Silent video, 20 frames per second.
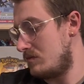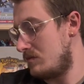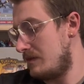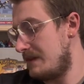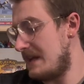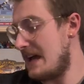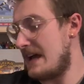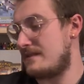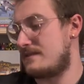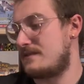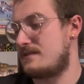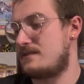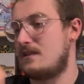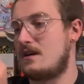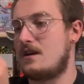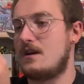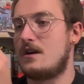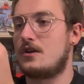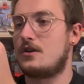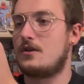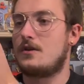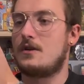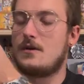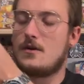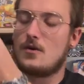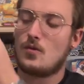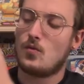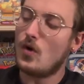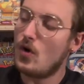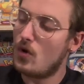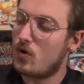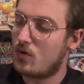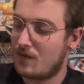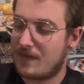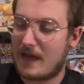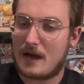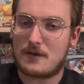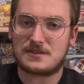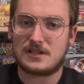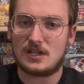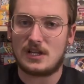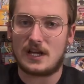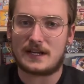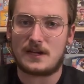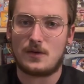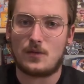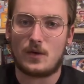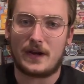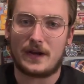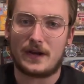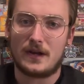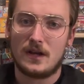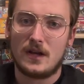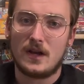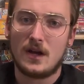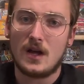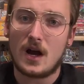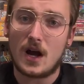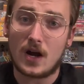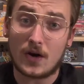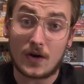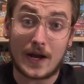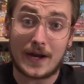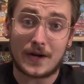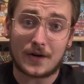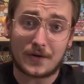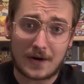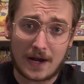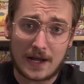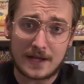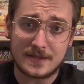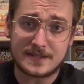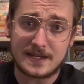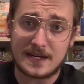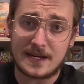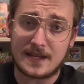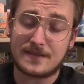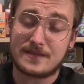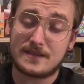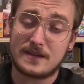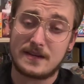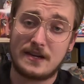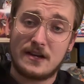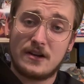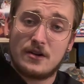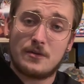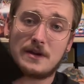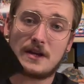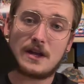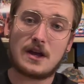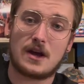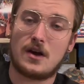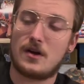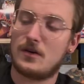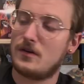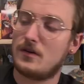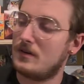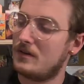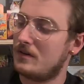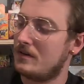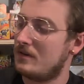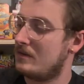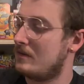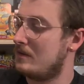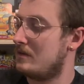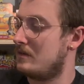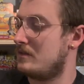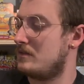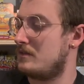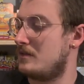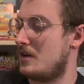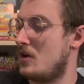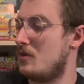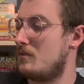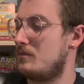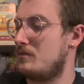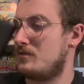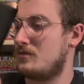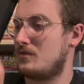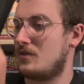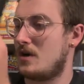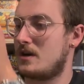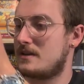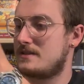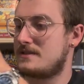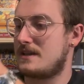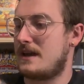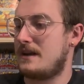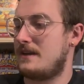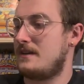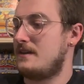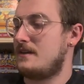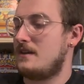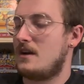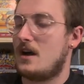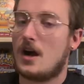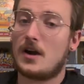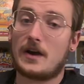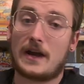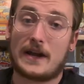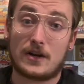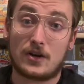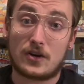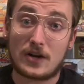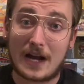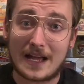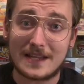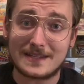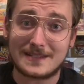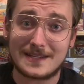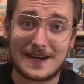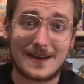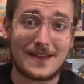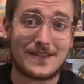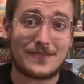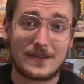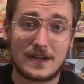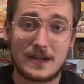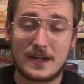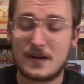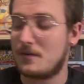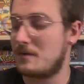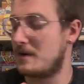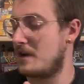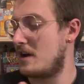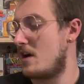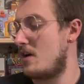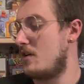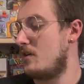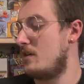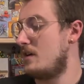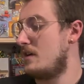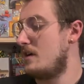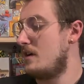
Yes. Woo, that was the lucky one. All right, Crown Zenith, here we go. Nope, wrong side. All right, Crown Zenith, here we go.